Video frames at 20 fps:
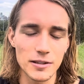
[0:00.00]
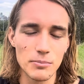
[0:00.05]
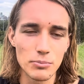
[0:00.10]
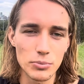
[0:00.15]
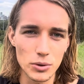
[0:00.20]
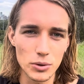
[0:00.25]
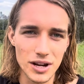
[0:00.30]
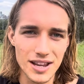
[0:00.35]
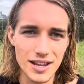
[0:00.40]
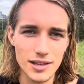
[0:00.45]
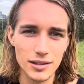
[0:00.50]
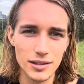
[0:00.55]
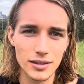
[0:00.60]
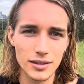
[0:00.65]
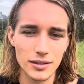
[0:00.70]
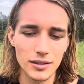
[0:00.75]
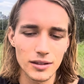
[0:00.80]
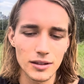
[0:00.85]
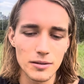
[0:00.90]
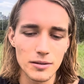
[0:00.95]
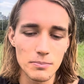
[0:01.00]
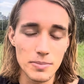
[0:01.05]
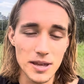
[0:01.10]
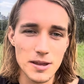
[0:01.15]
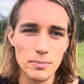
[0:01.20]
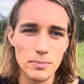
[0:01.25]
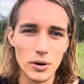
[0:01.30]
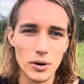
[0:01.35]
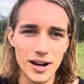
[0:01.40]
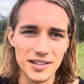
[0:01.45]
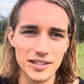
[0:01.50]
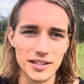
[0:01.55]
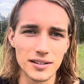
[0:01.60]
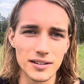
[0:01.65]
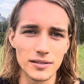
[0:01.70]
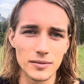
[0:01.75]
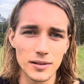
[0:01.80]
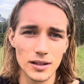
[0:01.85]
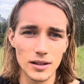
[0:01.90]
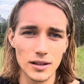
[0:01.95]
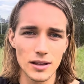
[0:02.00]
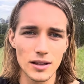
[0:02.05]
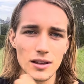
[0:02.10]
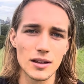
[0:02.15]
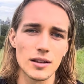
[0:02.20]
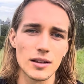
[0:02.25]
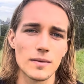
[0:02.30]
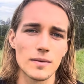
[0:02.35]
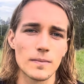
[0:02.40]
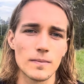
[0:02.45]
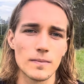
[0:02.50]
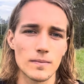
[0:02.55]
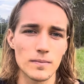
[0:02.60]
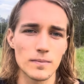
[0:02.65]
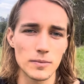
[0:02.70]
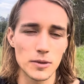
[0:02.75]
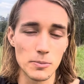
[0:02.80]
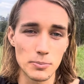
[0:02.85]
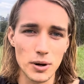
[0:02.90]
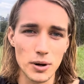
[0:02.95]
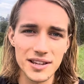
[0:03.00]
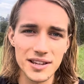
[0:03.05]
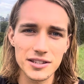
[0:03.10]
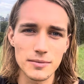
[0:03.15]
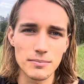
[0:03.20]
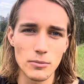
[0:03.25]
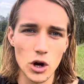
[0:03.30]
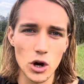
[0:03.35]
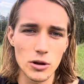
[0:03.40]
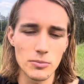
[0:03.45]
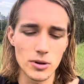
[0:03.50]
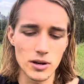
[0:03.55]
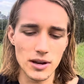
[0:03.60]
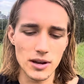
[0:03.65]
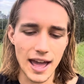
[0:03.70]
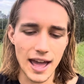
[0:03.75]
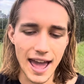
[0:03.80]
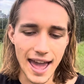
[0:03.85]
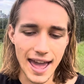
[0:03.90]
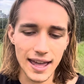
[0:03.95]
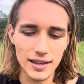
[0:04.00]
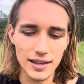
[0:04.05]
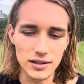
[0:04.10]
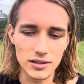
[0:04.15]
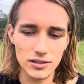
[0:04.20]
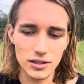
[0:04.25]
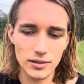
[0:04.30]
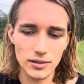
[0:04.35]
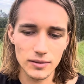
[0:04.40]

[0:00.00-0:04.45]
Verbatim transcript: Breathe, be present. The present moment and